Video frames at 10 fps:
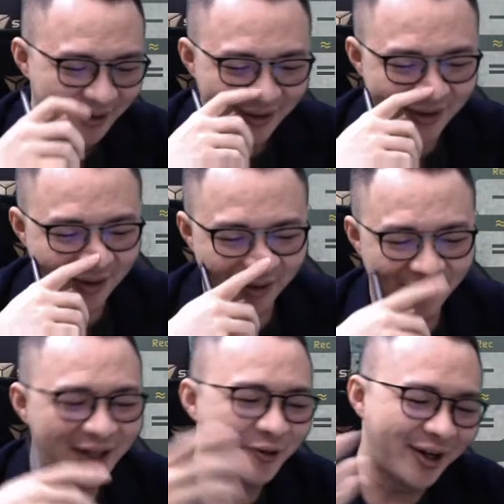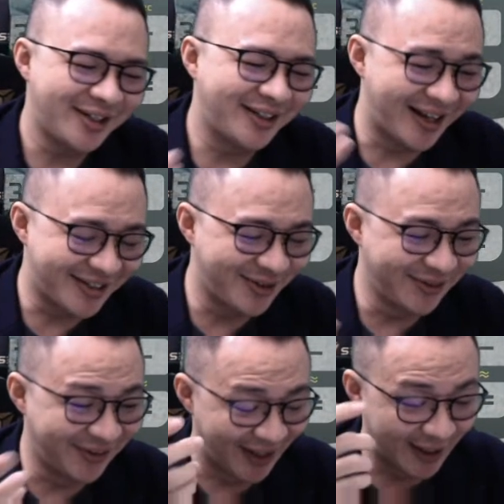So anyways, let's do it
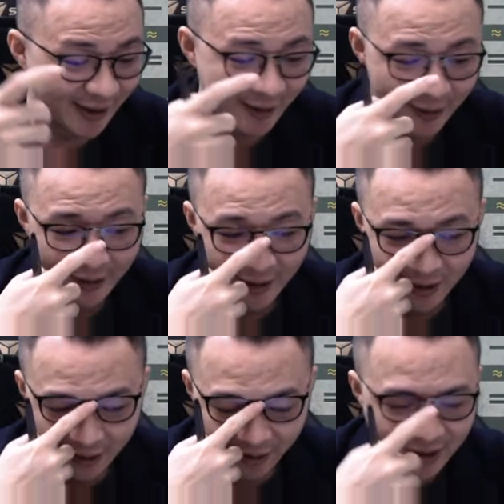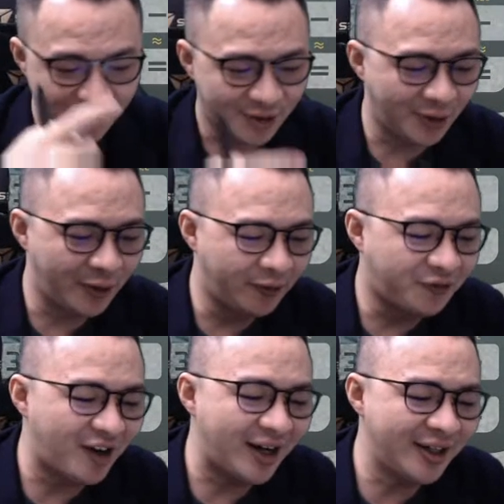together. Alright, so
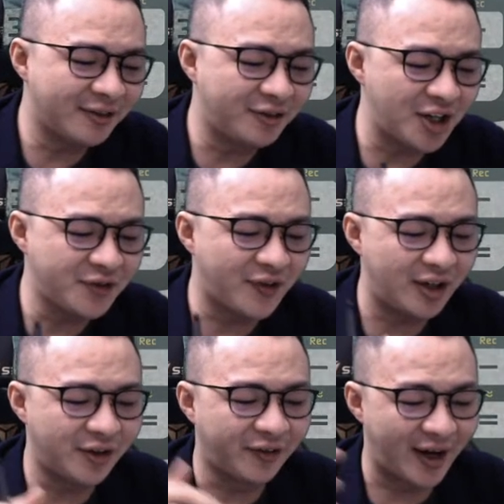find the range value of